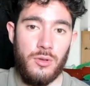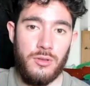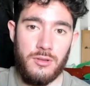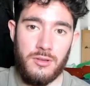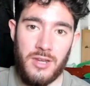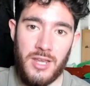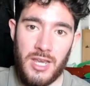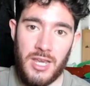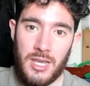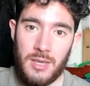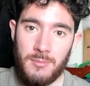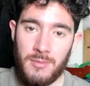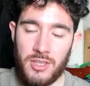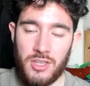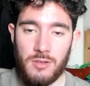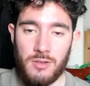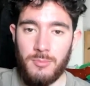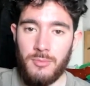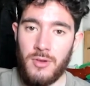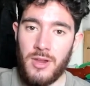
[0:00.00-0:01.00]
your name
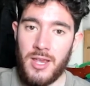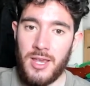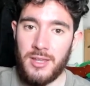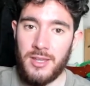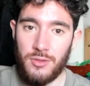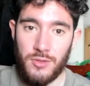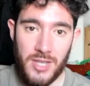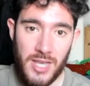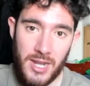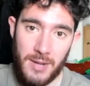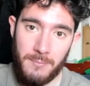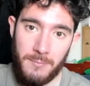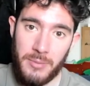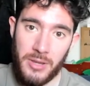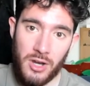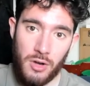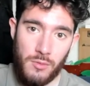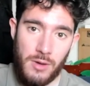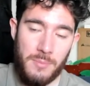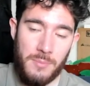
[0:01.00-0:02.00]
and your brand, you get a
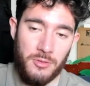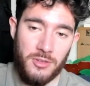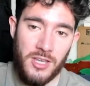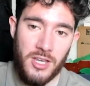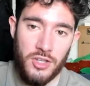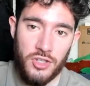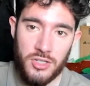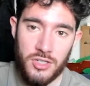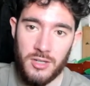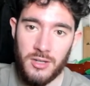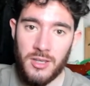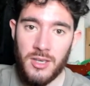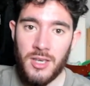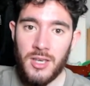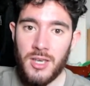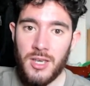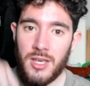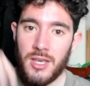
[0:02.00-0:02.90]
bigger reputation.